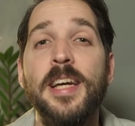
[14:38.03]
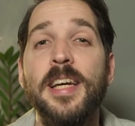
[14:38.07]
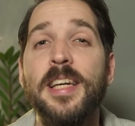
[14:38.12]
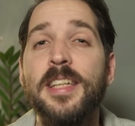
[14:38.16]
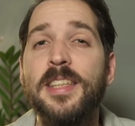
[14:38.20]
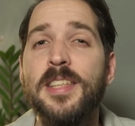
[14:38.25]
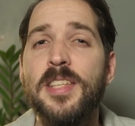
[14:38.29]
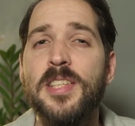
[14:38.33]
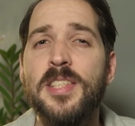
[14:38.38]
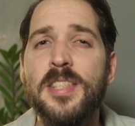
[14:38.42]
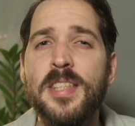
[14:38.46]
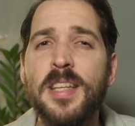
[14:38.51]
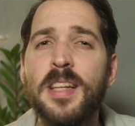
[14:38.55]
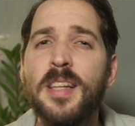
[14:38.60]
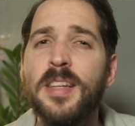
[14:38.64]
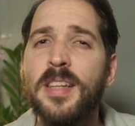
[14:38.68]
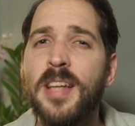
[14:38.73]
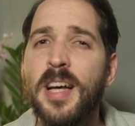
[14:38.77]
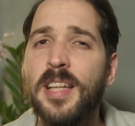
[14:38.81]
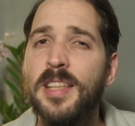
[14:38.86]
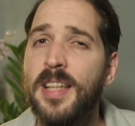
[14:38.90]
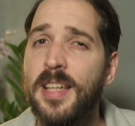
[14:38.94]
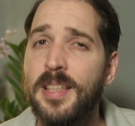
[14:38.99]
It is still
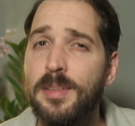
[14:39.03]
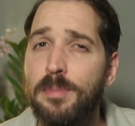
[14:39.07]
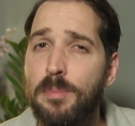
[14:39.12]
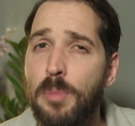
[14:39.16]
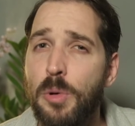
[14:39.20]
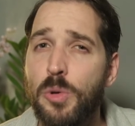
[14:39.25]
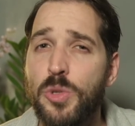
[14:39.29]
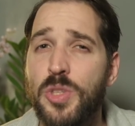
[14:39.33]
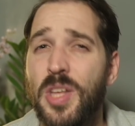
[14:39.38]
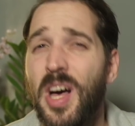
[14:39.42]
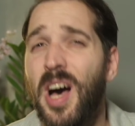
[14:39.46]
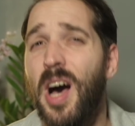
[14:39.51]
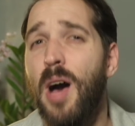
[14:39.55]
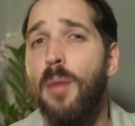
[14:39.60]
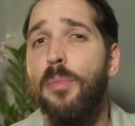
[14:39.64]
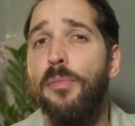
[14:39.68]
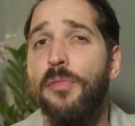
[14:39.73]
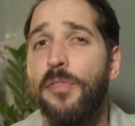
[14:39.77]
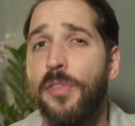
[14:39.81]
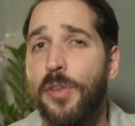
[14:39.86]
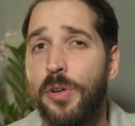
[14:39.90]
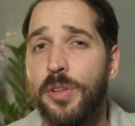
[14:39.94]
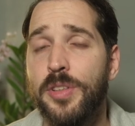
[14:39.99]
not that most
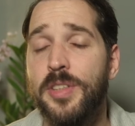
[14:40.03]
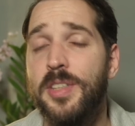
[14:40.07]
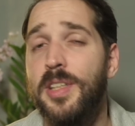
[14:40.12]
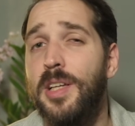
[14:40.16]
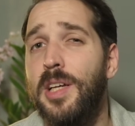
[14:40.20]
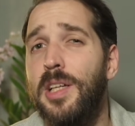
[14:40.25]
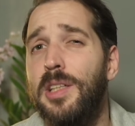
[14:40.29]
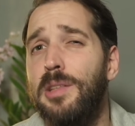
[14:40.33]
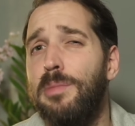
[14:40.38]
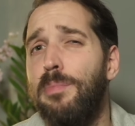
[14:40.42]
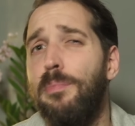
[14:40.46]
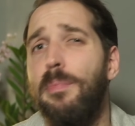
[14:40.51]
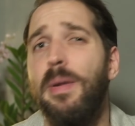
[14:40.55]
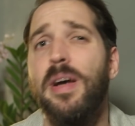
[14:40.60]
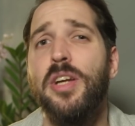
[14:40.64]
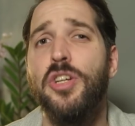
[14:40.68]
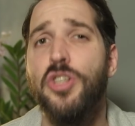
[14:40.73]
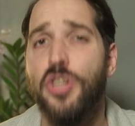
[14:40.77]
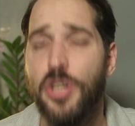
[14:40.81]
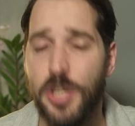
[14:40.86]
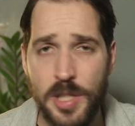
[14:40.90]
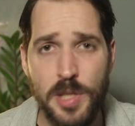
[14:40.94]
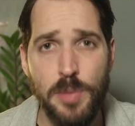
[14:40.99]
upfront and
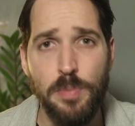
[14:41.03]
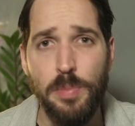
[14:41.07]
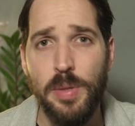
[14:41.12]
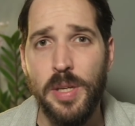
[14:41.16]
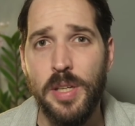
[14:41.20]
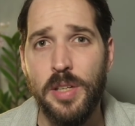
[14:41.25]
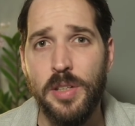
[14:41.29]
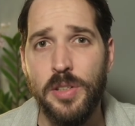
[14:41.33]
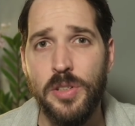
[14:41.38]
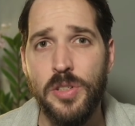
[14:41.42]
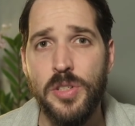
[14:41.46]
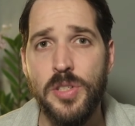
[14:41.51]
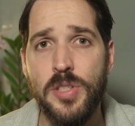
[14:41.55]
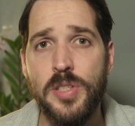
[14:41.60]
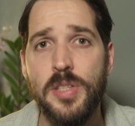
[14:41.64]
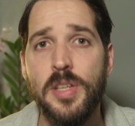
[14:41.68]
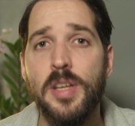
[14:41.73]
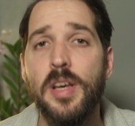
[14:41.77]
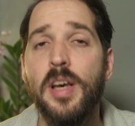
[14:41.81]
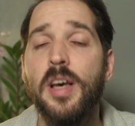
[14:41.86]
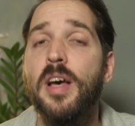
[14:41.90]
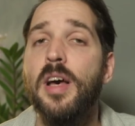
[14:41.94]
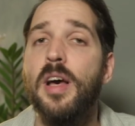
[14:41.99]
passionate speakers,
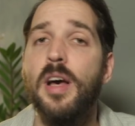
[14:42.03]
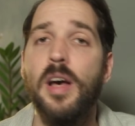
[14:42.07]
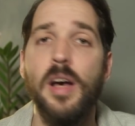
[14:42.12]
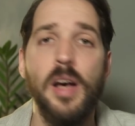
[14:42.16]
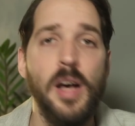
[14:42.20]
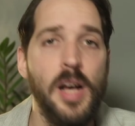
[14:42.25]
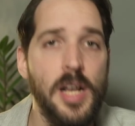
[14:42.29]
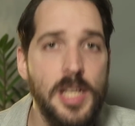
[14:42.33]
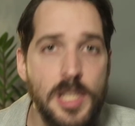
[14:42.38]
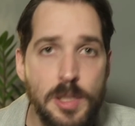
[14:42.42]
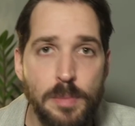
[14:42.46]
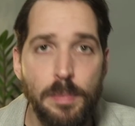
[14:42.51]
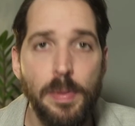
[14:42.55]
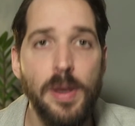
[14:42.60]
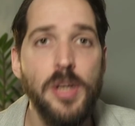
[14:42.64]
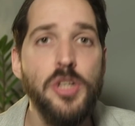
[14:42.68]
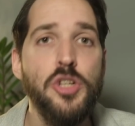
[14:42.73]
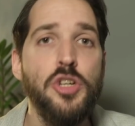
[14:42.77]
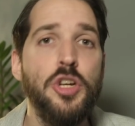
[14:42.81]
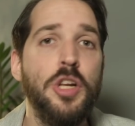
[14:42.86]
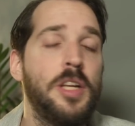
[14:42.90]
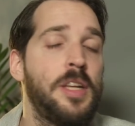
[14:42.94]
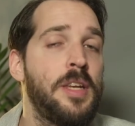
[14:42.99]

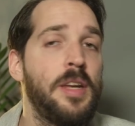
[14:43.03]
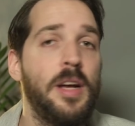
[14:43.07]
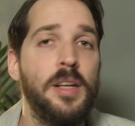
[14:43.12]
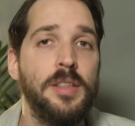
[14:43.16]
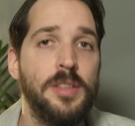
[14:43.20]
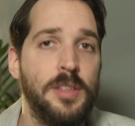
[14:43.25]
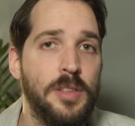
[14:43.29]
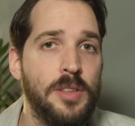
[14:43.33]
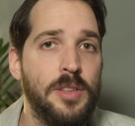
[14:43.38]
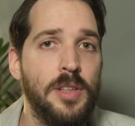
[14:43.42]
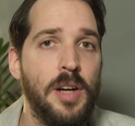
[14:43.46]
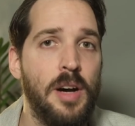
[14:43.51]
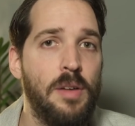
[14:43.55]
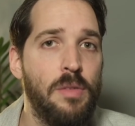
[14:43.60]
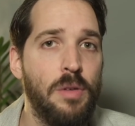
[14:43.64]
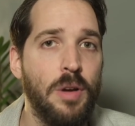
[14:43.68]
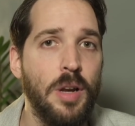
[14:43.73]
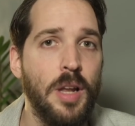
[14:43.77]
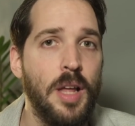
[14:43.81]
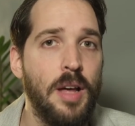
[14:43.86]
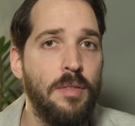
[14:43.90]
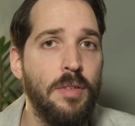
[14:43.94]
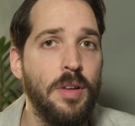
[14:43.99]
especially not in tower
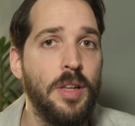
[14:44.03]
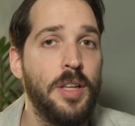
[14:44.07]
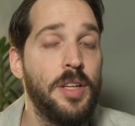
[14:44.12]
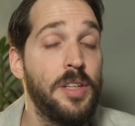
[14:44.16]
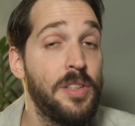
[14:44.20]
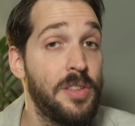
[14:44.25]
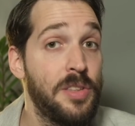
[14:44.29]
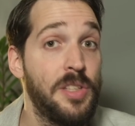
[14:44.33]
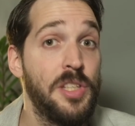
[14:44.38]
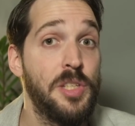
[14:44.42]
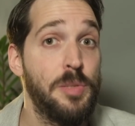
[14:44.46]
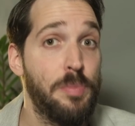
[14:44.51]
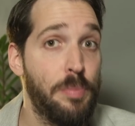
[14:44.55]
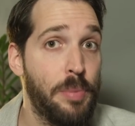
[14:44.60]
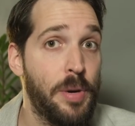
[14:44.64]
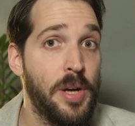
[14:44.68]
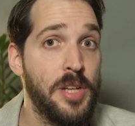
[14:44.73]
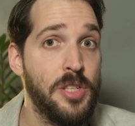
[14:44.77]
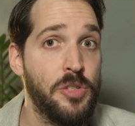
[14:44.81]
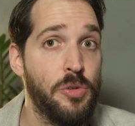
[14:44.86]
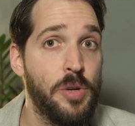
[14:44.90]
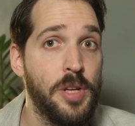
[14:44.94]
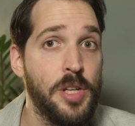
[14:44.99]
level in this
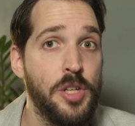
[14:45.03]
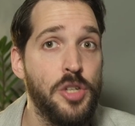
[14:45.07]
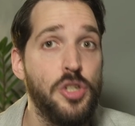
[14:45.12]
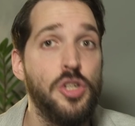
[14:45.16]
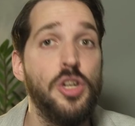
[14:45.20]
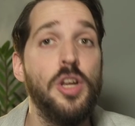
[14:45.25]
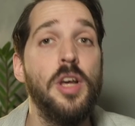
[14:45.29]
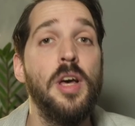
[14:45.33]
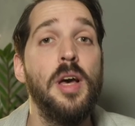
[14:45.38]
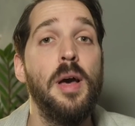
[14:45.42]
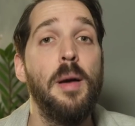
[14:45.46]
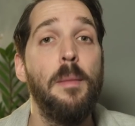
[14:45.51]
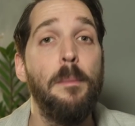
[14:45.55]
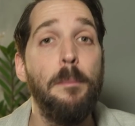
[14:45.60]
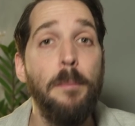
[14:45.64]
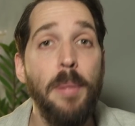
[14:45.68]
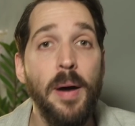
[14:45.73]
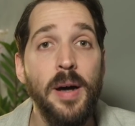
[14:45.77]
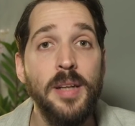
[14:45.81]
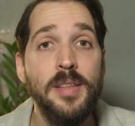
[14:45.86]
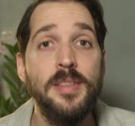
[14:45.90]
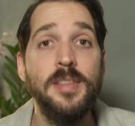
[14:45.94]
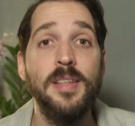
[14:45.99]
price range,
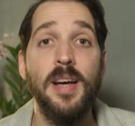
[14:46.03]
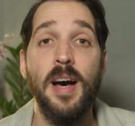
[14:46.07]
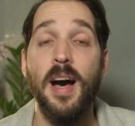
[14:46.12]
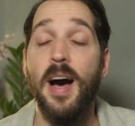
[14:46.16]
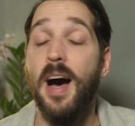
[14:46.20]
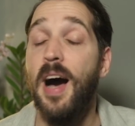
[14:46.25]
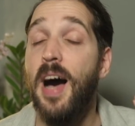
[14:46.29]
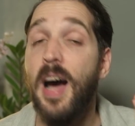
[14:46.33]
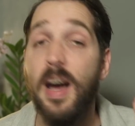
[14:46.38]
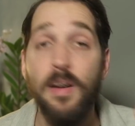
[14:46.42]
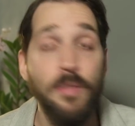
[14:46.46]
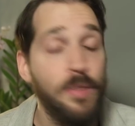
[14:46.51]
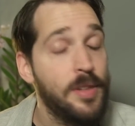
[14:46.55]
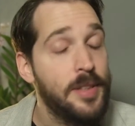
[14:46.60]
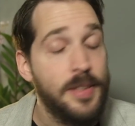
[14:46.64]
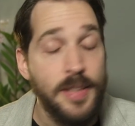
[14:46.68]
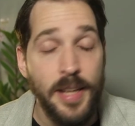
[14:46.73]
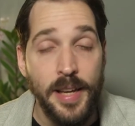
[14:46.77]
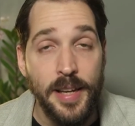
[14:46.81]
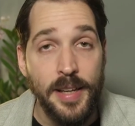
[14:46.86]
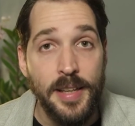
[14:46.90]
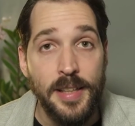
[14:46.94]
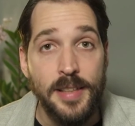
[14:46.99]
but I will
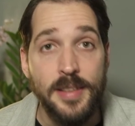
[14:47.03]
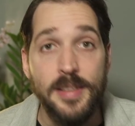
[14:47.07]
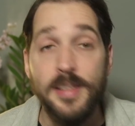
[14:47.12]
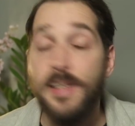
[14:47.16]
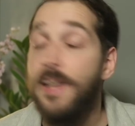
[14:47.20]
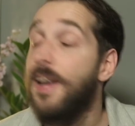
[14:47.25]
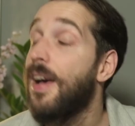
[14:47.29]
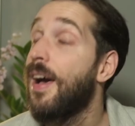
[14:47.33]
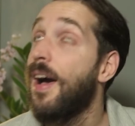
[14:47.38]
take it.